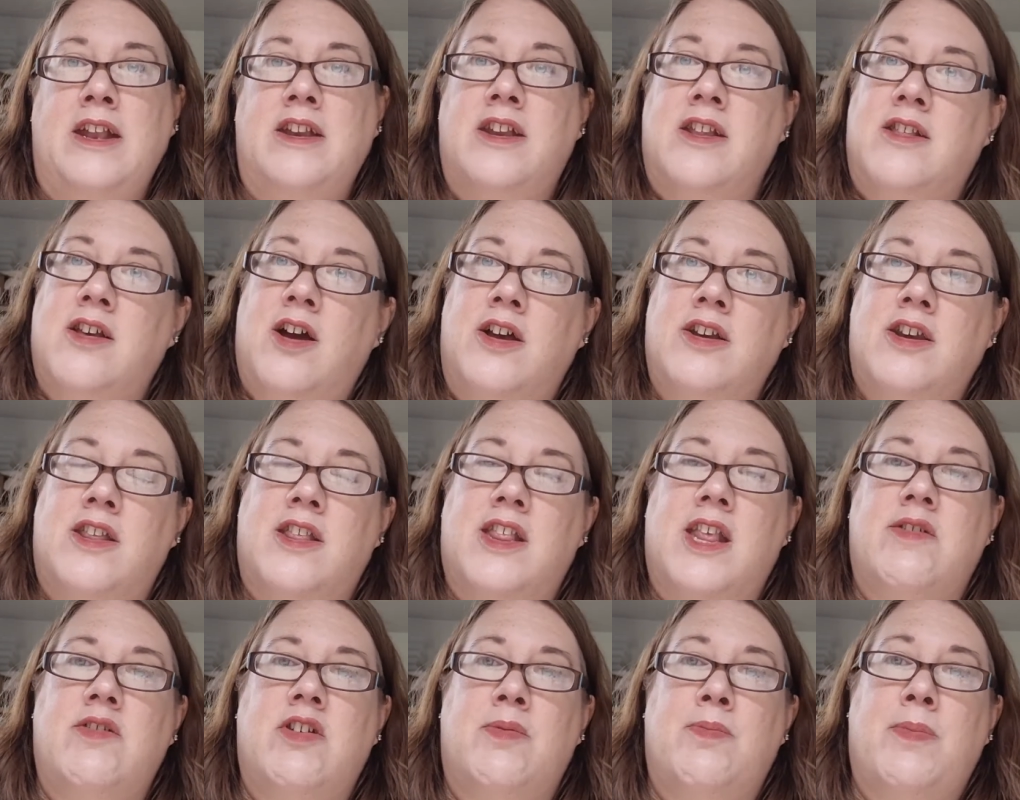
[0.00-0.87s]
Designer
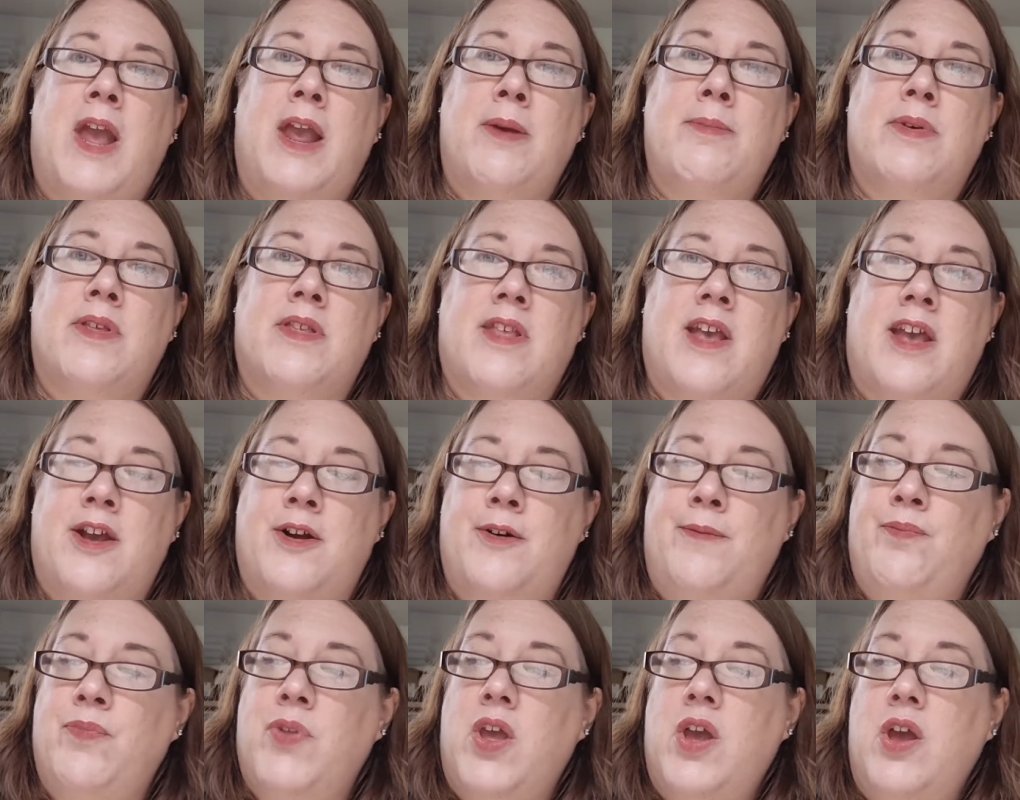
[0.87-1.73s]
Series paper
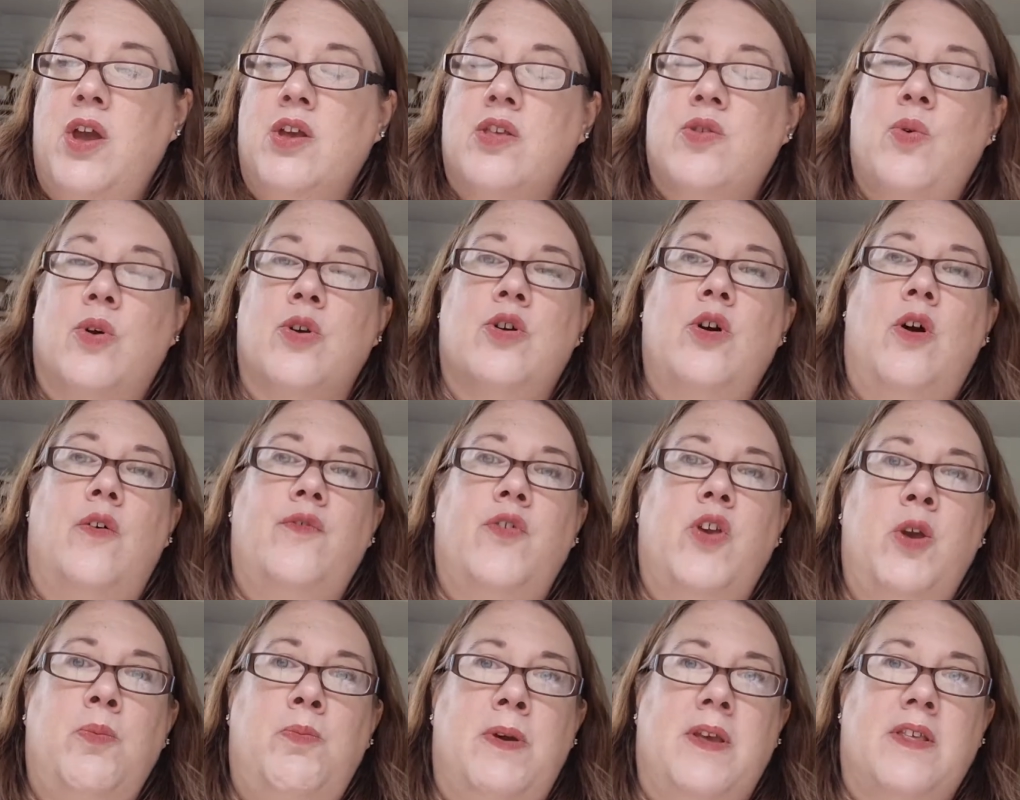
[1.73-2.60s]
sale. So I've got a
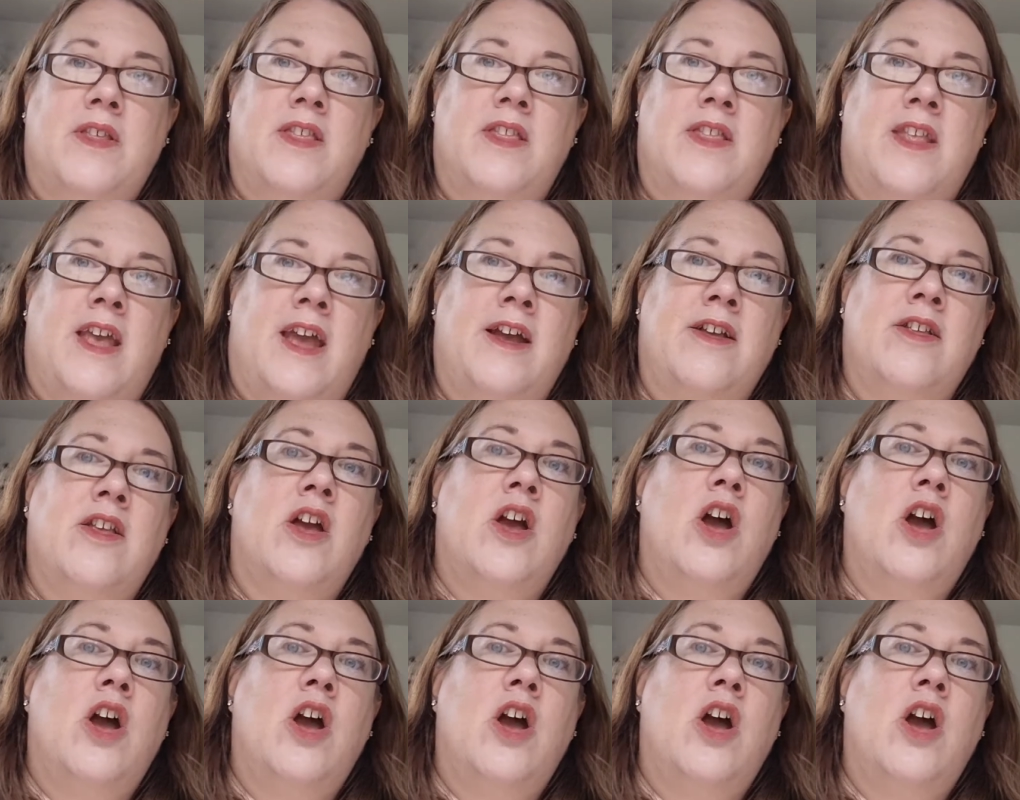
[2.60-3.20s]
few bits in that.